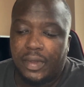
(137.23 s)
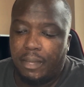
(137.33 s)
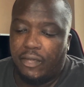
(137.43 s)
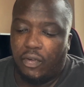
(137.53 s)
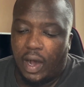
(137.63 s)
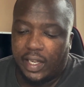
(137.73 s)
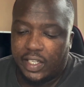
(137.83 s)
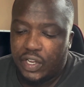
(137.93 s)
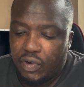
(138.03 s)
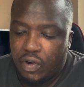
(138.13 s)
before us
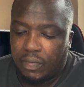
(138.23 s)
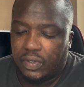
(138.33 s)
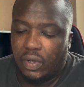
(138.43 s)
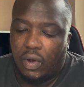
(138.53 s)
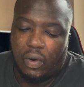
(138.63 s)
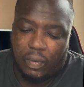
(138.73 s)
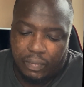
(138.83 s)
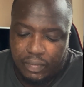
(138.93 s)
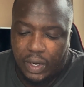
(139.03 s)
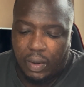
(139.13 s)
in Europe. So,
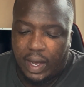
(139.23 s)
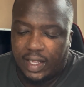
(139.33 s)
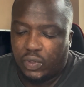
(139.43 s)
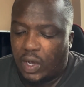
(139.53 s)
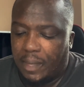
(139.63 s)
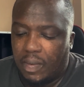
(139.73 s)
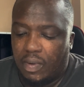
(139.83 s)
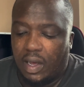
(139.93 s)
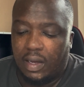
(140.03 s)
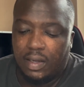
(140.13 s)
you know, hence why
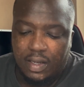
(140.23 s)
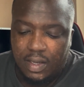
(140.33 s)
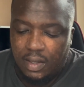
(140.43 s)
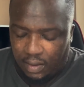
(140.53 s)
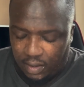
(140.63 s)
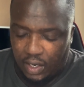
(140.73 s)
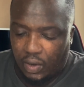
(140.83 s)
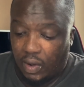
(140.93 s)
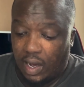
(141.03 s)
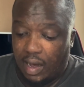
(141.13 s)
people are, you
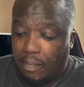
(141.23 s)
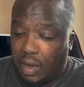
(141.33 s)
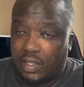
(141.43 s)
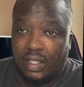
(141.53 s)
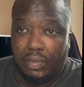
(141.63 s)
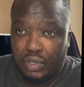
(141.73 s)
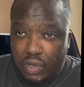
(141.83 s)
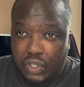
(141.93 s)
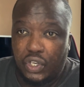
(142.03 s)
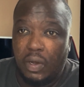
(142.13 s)
know, unboxing them on
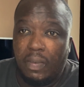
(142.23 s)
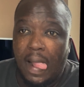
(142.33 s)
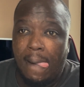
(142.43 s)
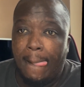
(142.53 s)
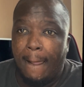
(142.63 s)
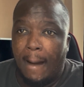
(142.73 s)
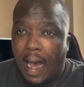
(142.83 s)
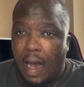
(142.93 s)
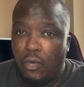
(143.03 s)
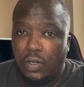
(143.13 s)
YouTube.
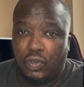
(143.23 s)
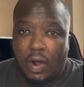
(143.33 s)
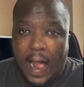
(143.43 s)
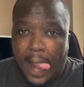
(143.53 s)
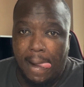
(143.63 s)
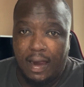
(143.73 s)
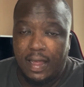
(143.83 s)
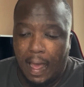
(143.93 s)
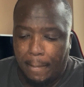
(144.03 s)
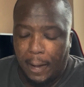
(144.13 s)
I will try and
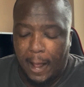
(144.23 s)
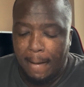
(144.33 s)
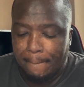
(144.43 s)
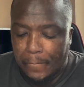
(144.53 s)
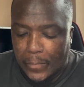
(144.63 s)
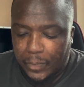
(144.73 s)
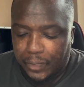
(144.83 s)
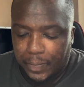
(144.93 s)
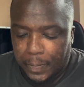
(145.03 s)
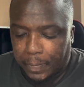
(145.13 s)
get a pair
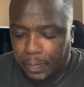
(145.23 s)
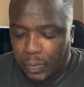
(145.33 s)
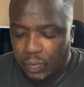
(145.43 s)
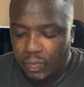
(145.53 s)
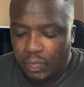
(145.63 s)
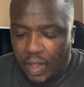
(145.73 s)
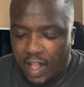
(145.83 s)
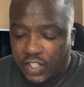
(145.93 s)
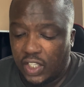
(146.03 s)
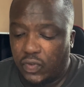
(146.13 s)

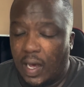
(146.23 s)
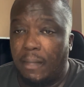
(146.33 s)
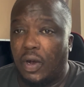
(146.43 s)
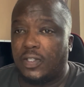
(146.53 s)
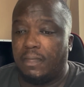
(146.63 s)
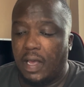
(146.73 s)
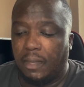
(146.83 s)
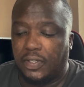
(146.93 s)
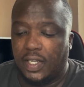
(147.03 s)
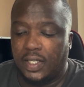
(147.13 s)
just for the unboxing
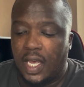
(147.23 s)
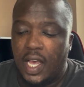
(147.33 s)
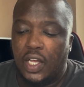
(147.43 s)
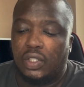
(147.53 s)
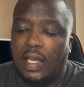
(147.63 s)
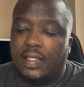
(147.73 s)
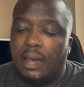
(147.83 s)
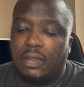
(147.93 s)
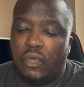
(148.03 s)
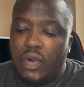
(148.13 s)
purposes. So in
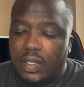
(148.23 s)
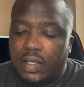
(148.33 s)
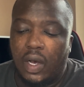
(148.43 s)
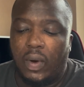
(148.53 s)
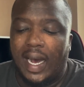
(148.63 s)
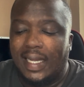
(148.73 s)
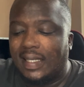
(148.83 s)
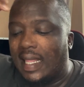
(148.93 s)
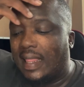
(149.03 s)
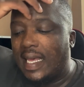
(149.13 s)
terms of resale wise,
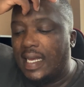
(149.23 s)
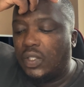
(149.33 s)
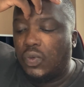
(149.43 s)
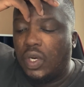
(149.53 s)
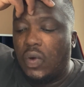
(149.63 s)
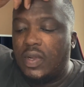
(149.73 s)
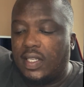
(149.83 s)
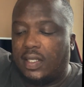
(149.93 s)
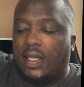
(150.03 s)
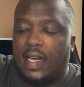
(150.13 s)
these will not
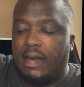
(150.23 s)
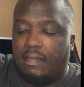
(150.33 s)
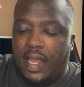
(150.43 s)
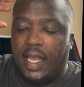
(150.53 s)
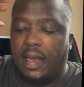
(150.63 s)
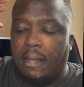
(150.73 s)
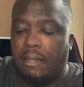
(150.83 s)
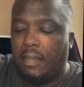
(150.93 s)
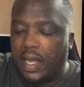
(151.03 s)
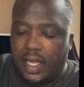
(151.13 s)
resell and make
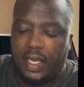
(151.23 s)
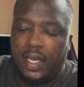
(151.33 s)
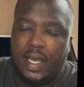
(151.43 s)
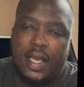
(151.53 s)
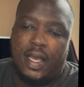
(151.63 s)
money,